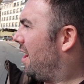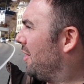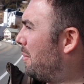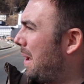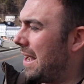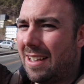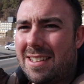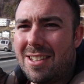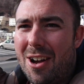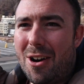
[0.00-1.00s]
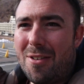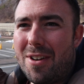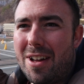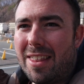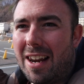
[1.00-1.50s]
on the banks of
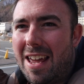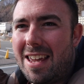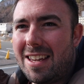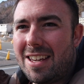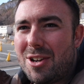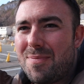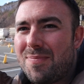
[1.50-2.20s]
the lake.